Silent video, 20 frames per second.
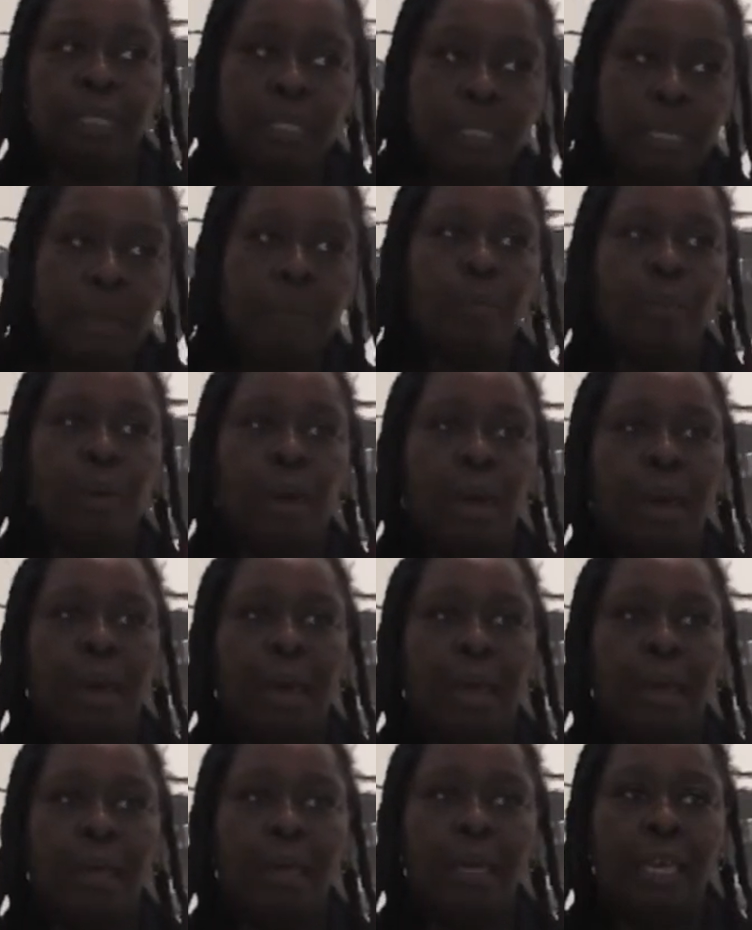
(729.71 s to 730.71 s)

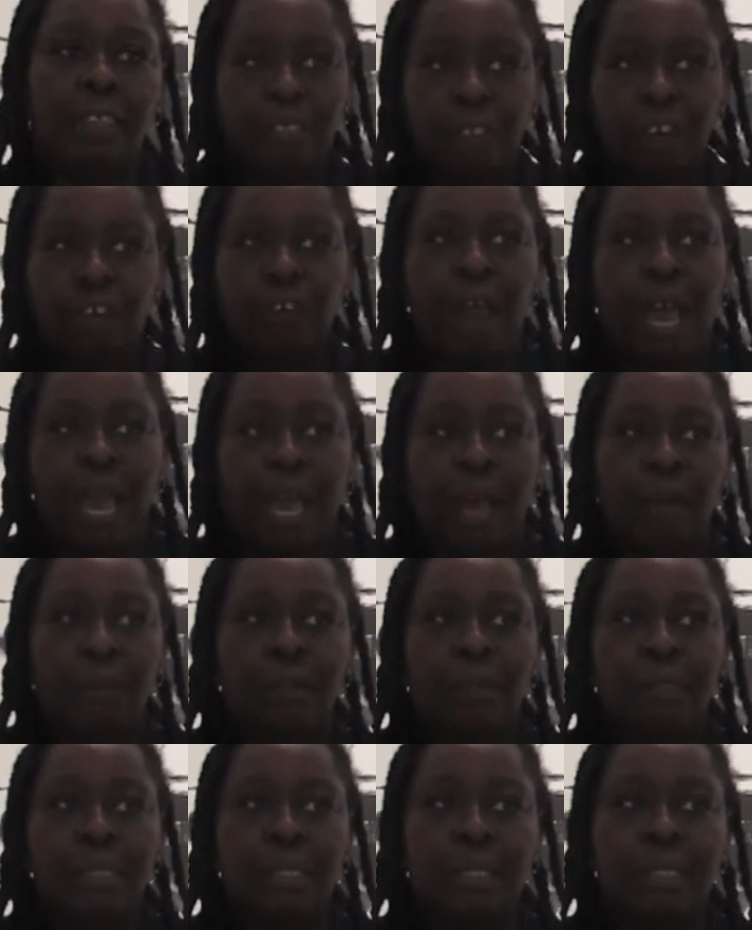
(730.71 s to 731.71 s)
somewhere in the
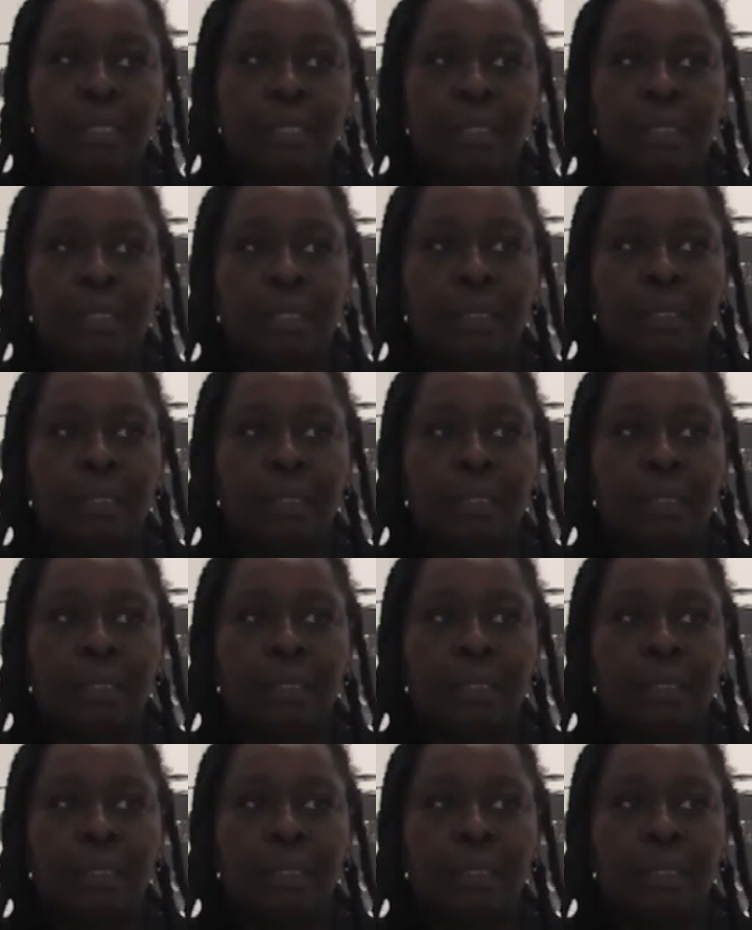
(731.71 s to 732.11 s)
grounds,